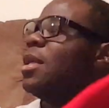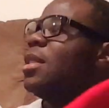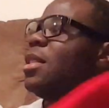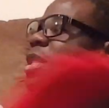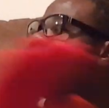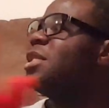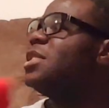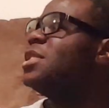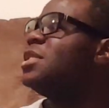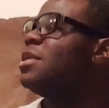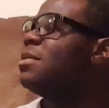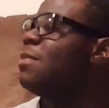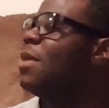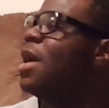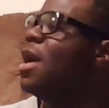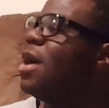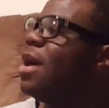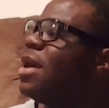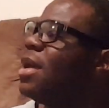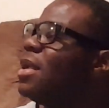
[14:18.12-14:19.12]
This is
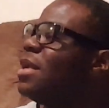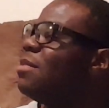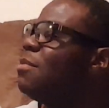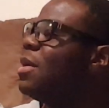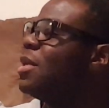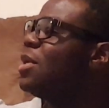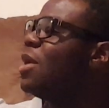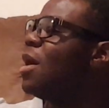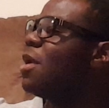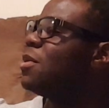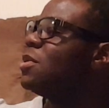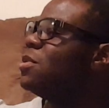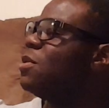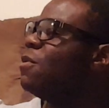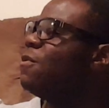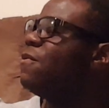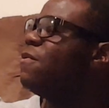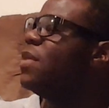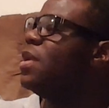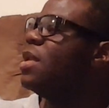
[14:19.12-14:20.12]
my daughter's
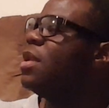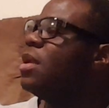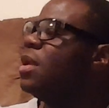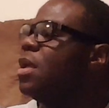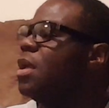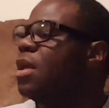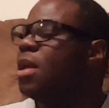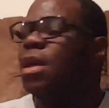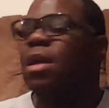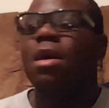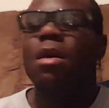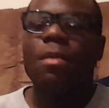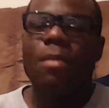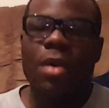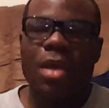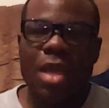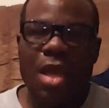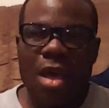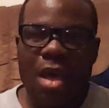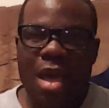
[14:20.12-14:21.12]
little feet.
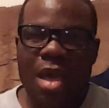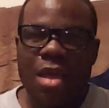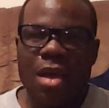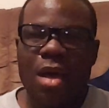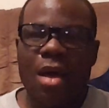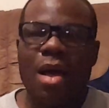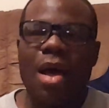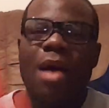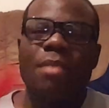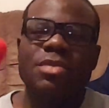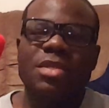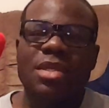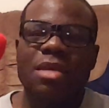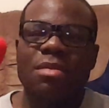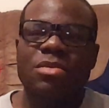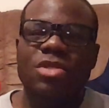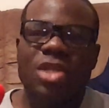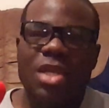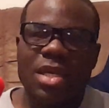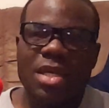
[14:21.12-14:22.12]
But yeah, hey y'all, I'm
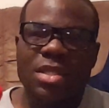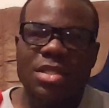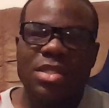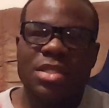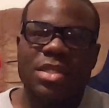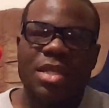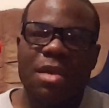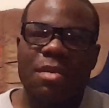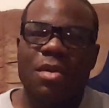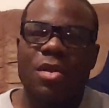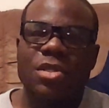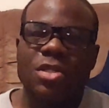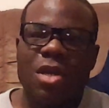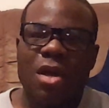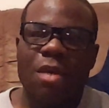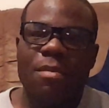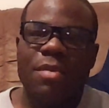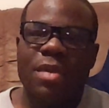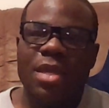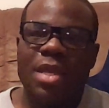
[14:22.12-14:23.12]
Skip Jenkins, Skip Goes
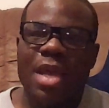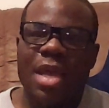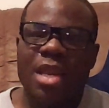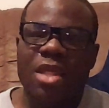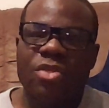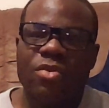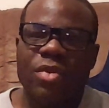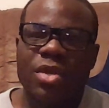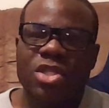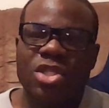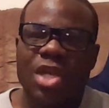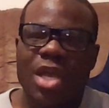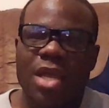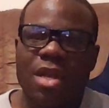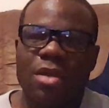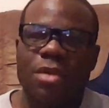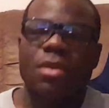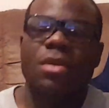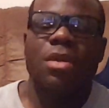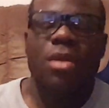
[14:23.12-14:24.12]
Hard Binky83
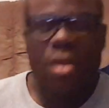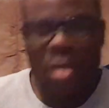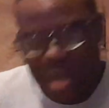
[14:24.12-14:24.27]
channel.